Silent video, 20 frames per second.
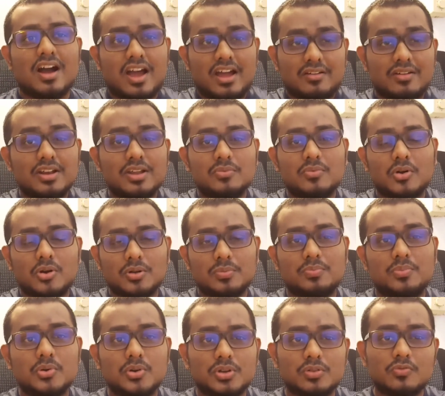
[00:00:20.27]
I really want
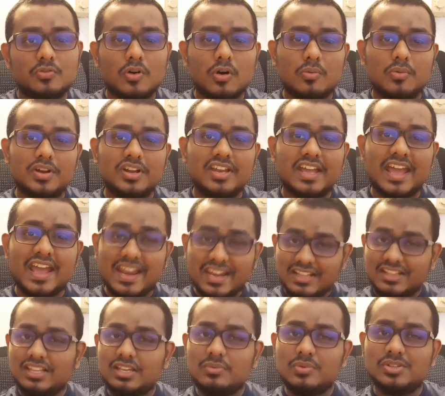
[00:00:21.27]
to put forward
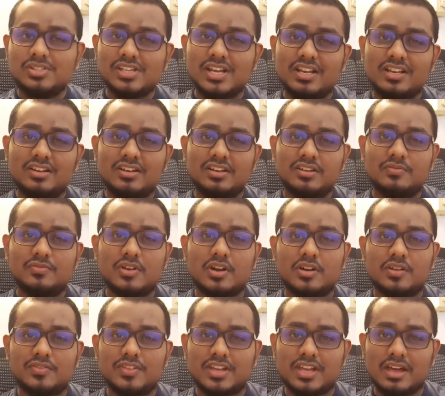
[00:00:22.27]
anything which I learn in
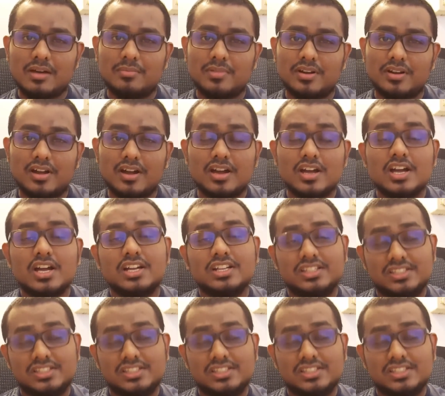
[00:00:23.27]
front of the camera.